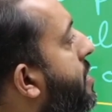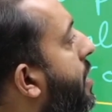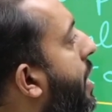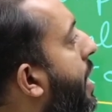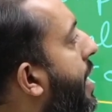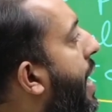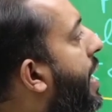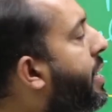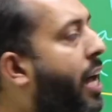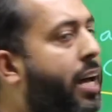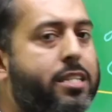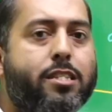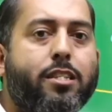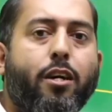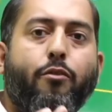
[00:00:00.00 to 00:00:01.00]
correct
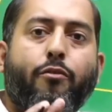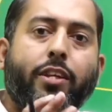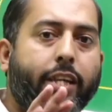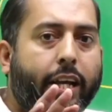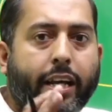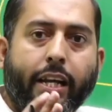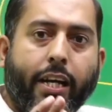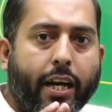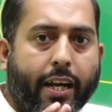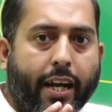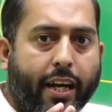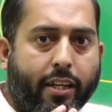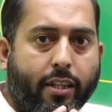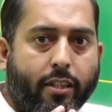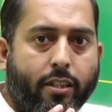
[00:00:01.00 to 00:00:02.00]
answer with
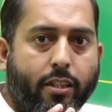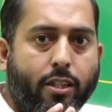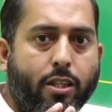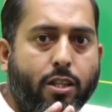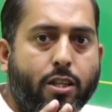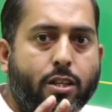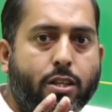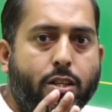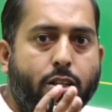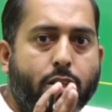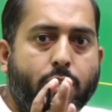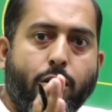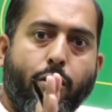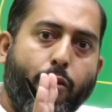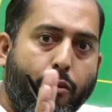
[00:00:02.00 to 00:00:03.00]
incorrect.
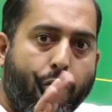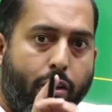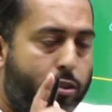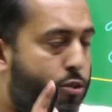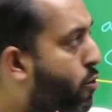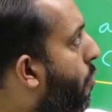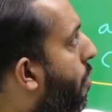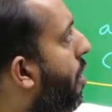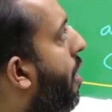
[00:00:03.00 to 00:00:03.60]
So